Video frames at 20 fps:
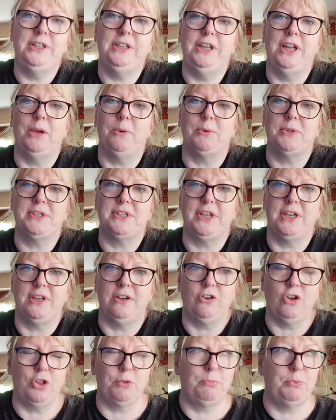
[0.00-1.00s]
yeah, we'll see.
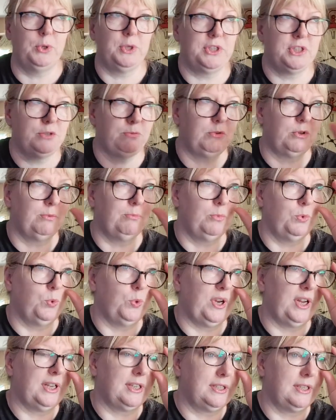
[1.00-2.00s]
I've got the boys tomorrow
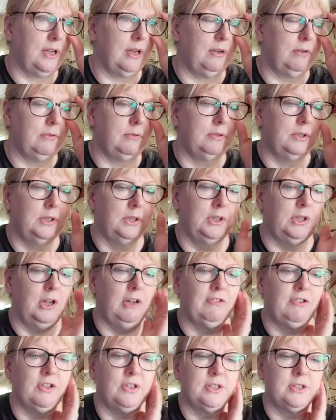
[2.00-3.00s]
morning, so
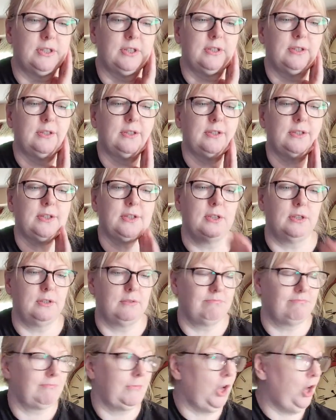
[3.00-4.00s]
I've got
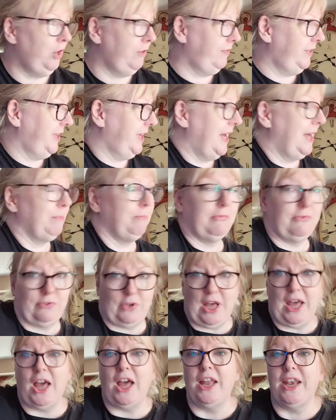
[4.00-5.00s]
hopefully an
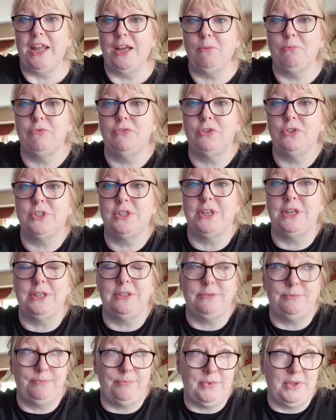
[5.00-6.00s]
hour before
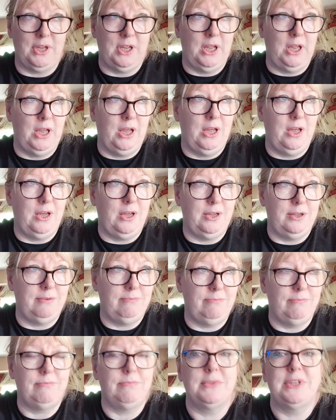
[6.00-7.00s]
dinner.
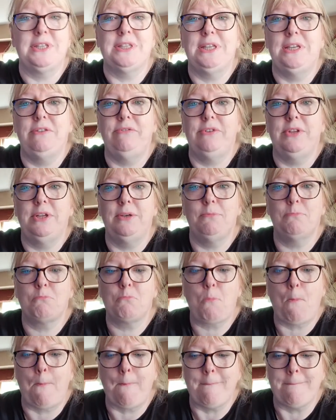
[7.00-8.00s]
This evening,
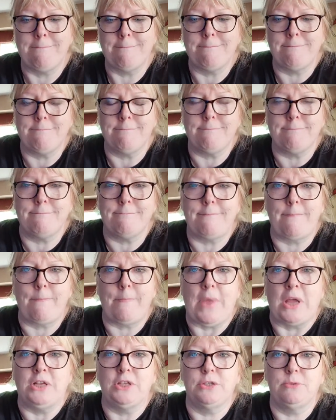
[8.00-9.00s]

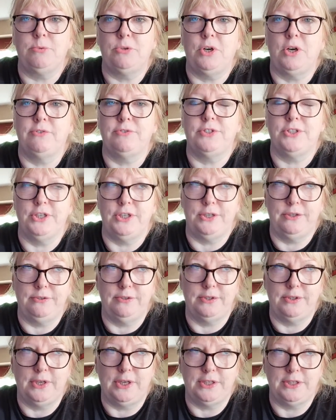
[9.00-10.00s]
tomorrow
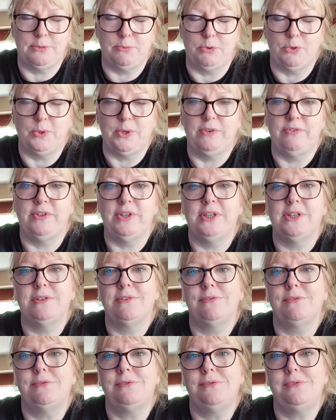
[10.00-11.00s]
afternoon and tomorrow evening,
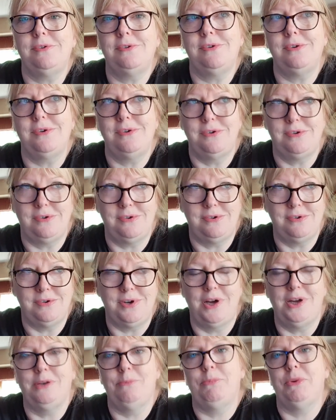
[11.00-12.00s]

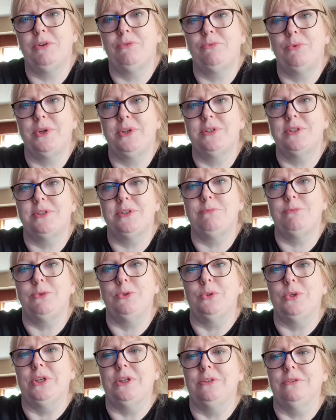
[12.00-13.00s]
and a bit of Wednesday
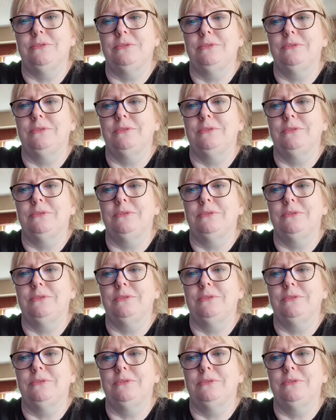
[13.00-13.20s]
morning.